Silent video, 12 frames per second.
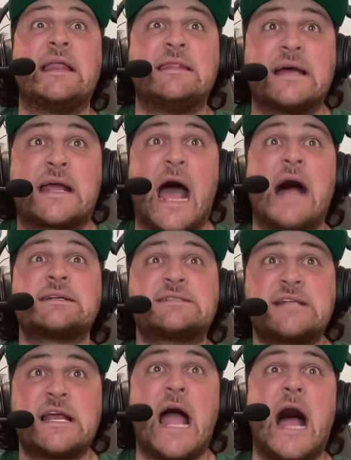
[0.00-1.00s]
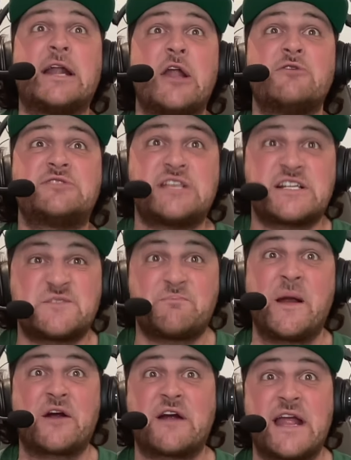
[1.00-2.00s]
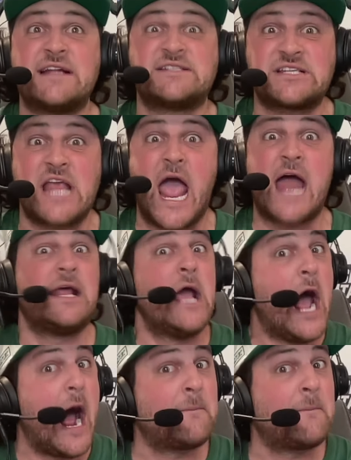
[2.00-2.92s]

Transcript: in the Castellanos experience yet.